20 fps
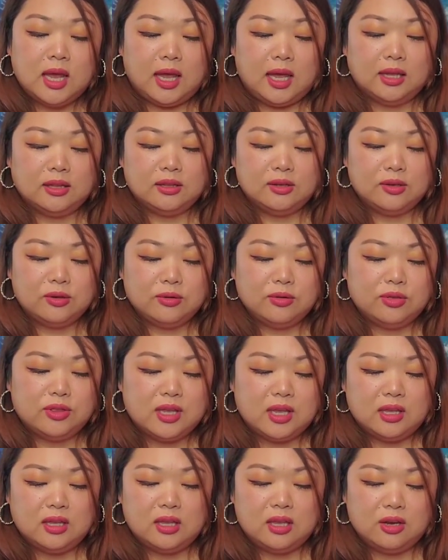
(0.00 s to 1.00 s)
And the good
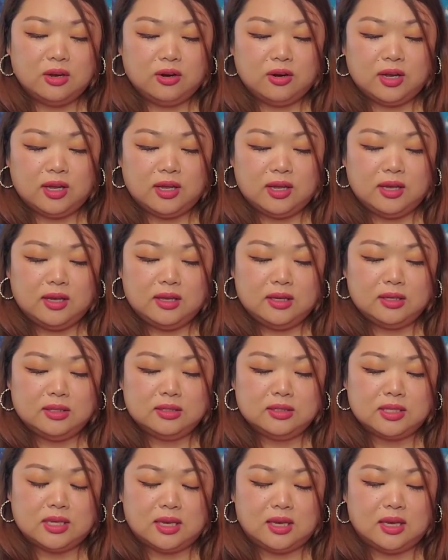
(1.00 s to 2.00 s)
thing here is
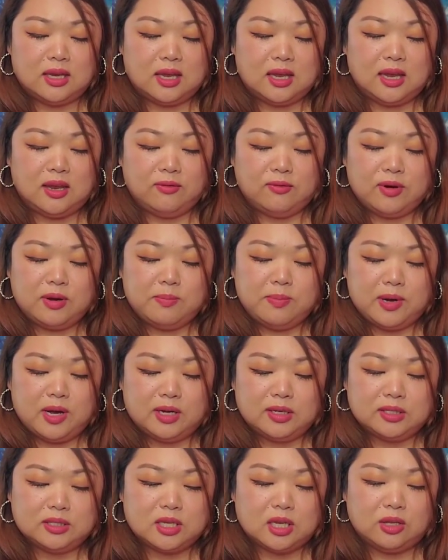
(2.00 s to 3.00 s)
every
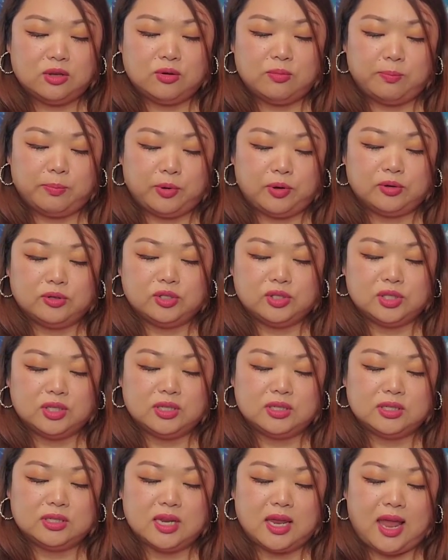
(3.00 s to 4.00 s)
box that you
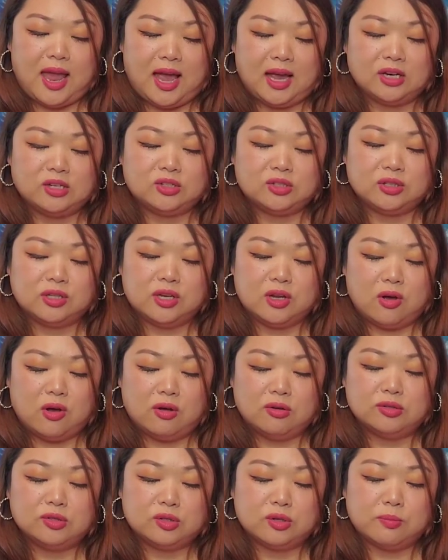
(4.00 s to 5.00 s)
purchase, they actually
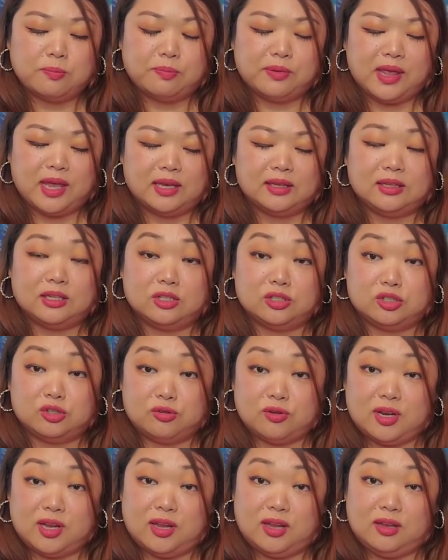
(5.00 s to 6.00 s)
also plant a
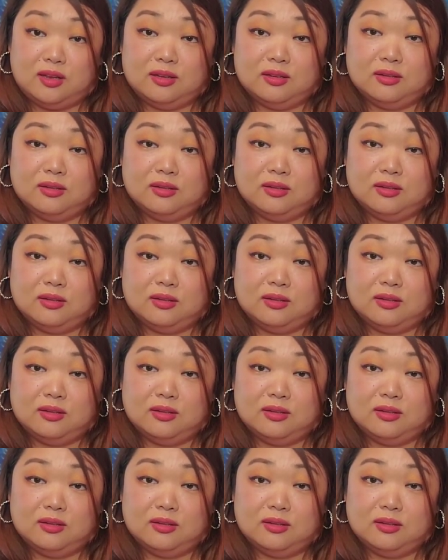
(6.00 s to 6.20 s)
tree.